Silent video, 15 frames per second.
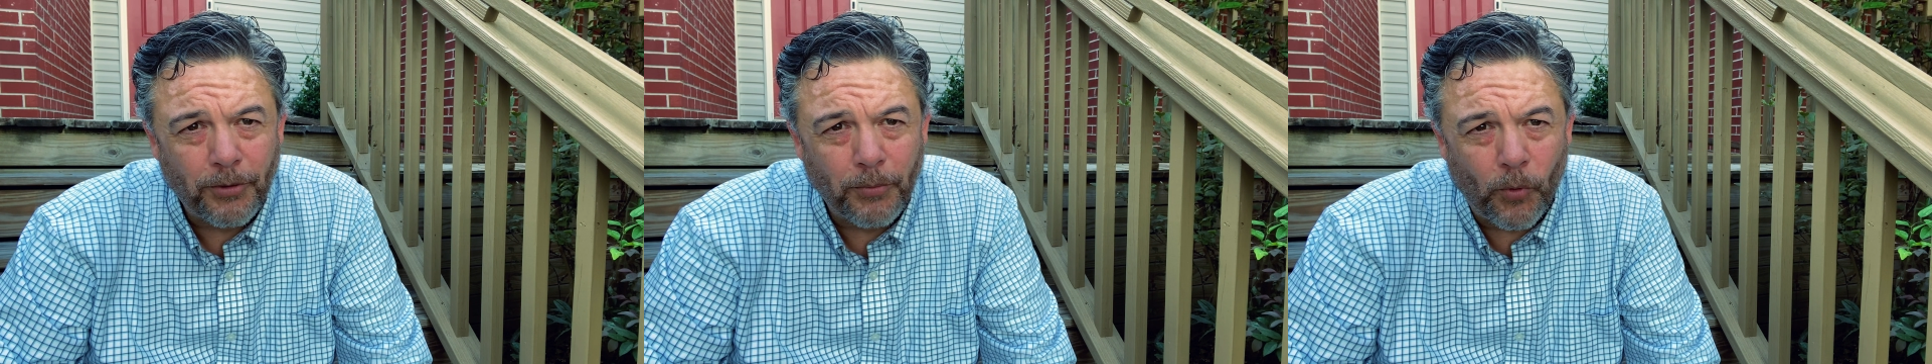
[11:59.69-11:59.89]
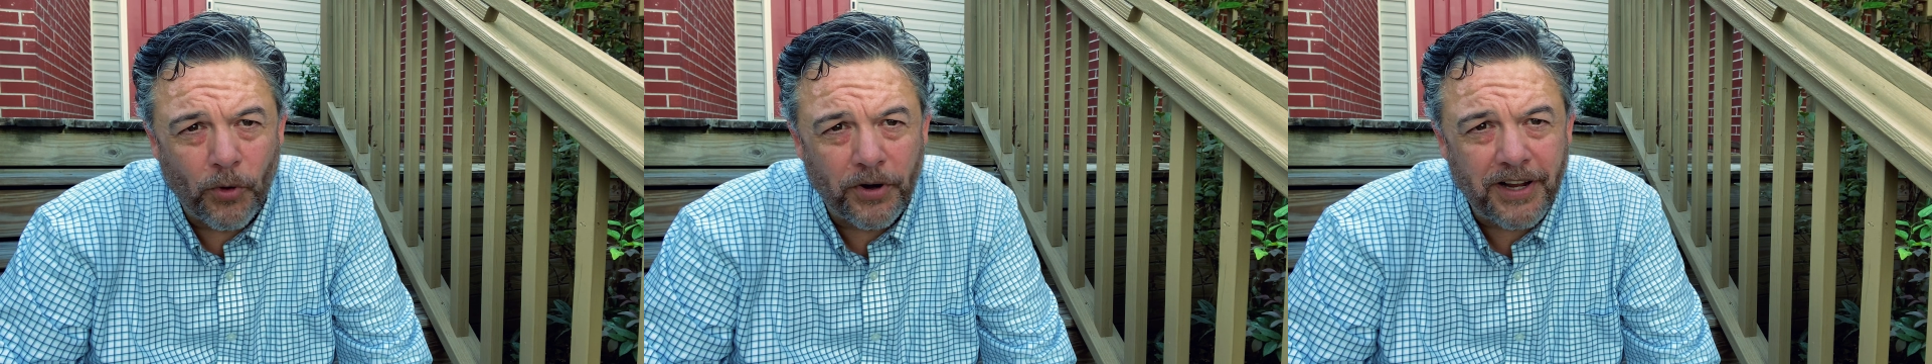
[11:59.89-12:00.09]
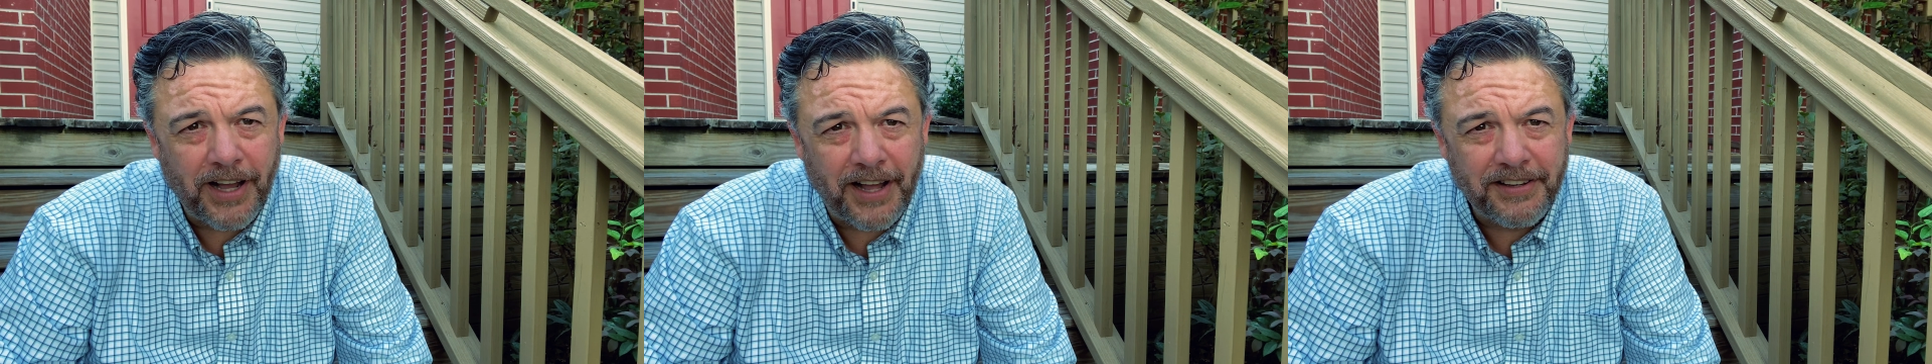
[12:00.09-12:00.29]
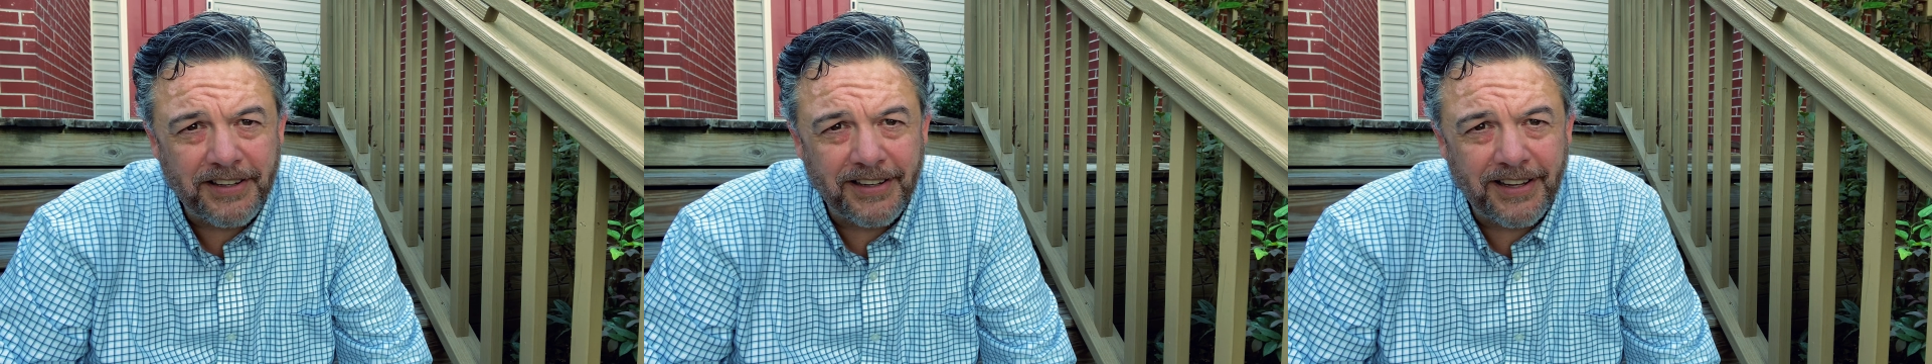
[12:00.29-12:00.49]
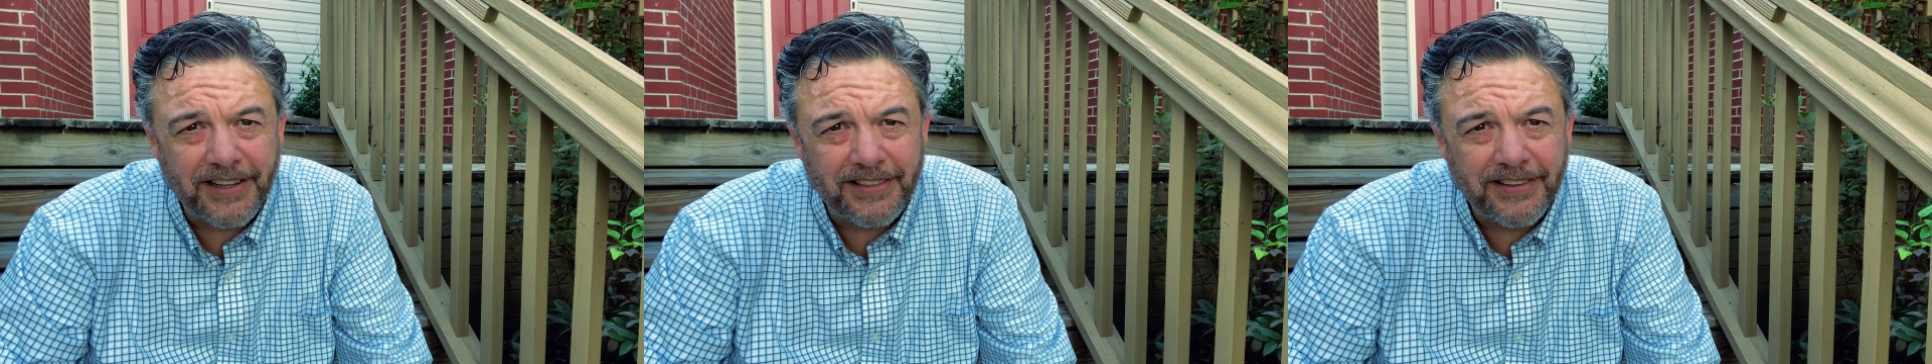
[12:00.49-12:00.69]
more content
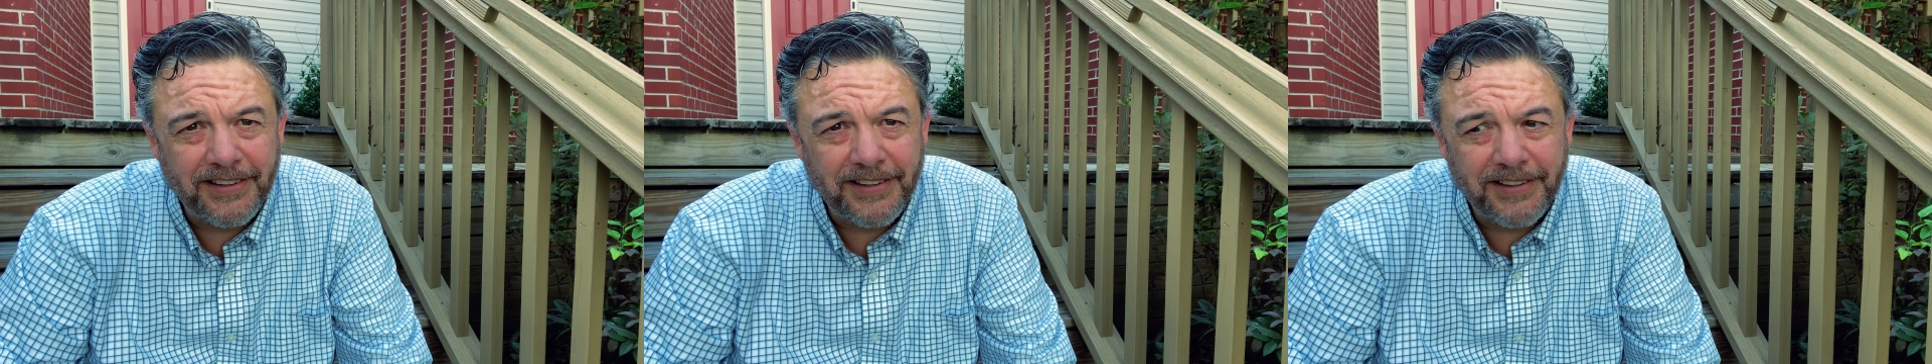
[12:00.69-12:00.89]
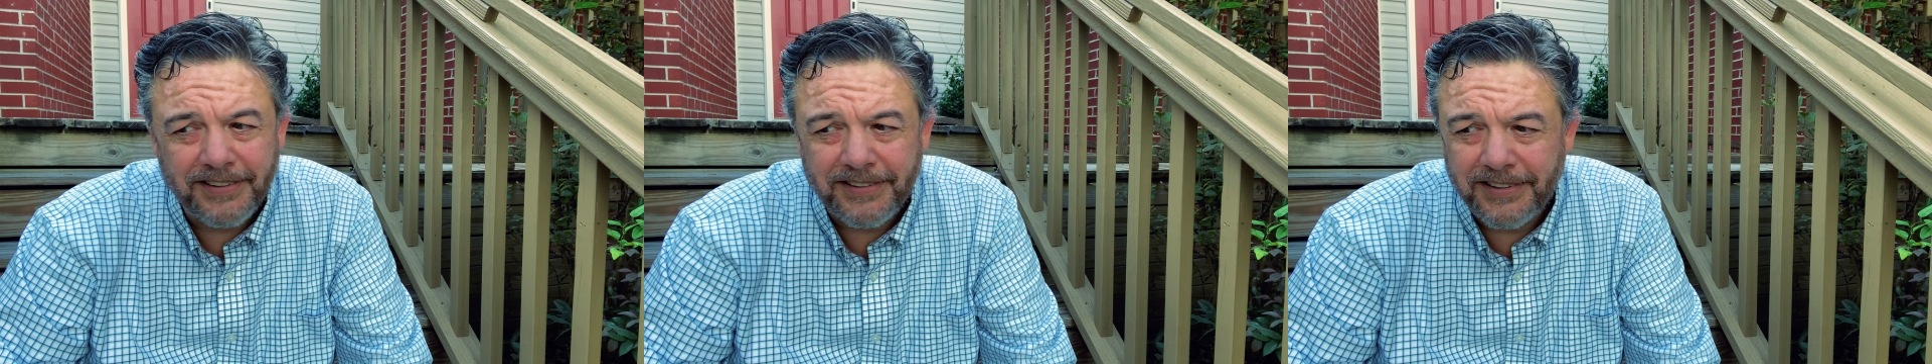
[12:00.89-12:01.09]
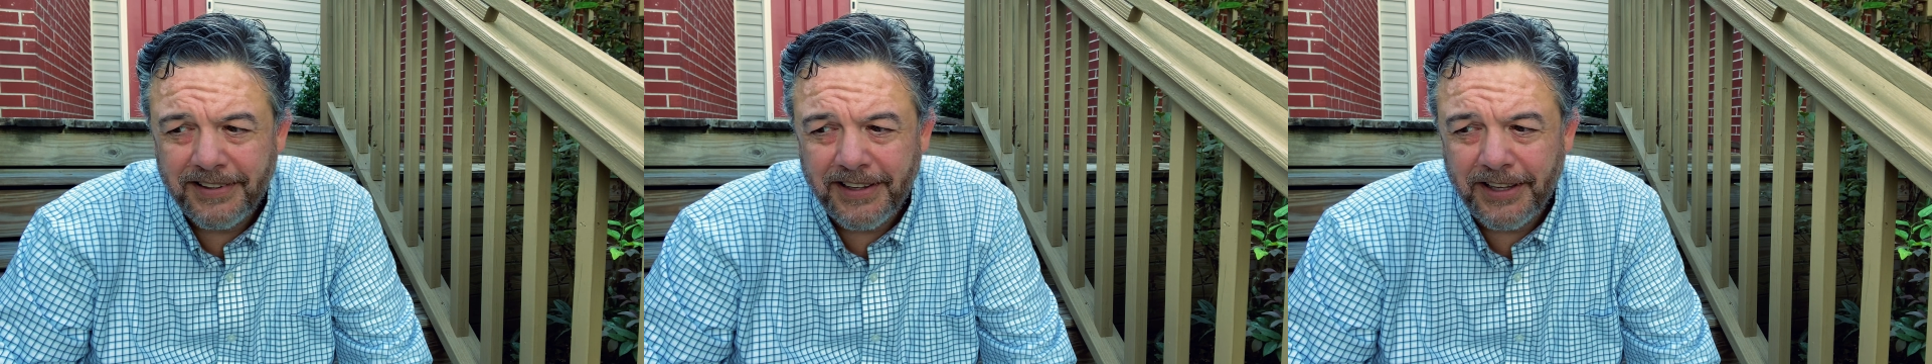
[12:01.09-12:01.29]
like this,